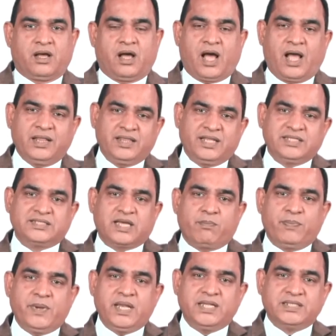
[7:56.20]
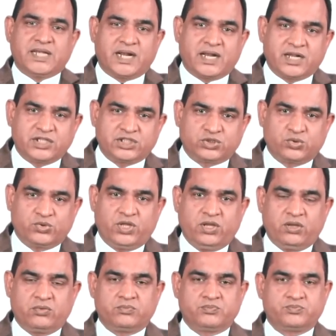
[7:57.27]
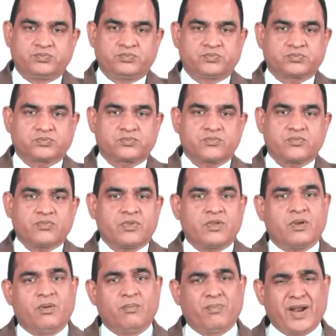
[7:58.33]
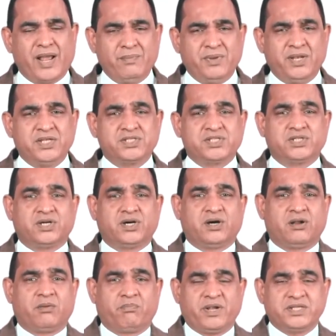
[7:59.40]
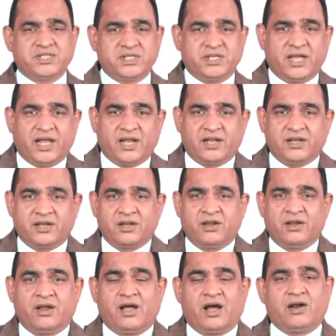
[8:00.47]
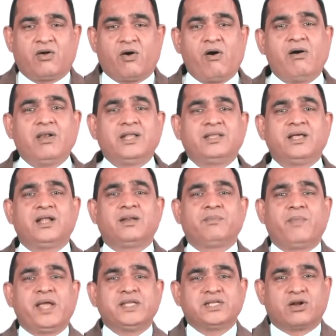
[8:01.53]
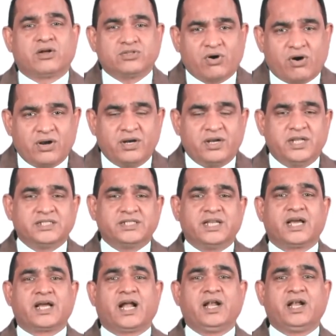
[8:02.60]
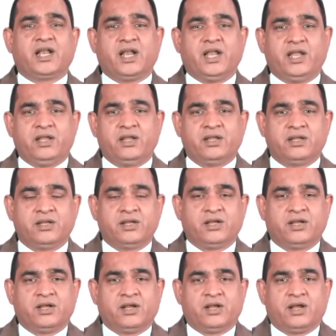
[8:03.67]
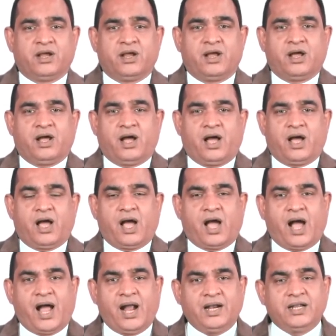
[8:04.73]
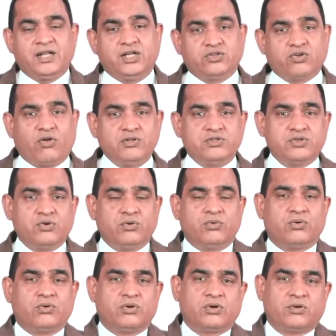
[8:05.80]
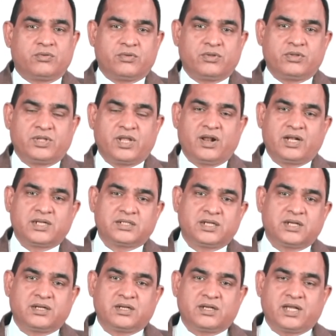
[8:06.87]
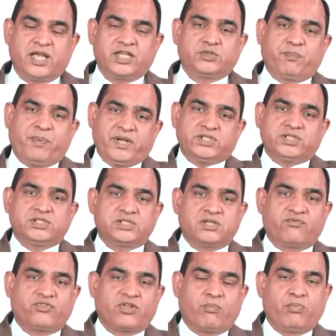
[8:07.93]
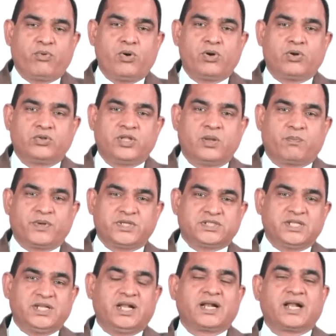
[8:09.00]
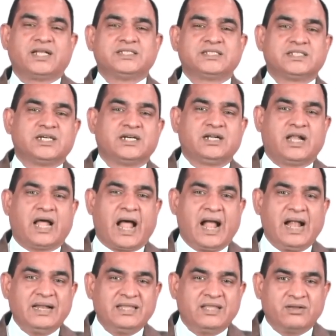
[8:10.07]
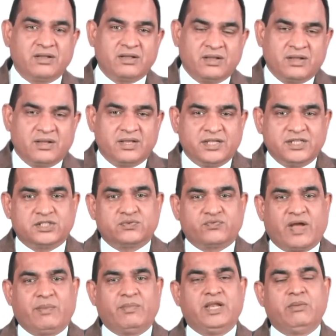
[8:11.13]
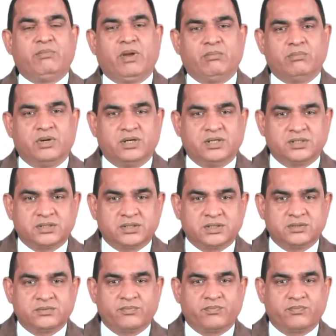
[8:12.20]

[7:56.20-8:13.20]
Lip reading: and this appeal is addressed to the Prime Minister, President, and all other major authorities in a country. And it's also, there are expressions of support to the prisoner concerned and his family members.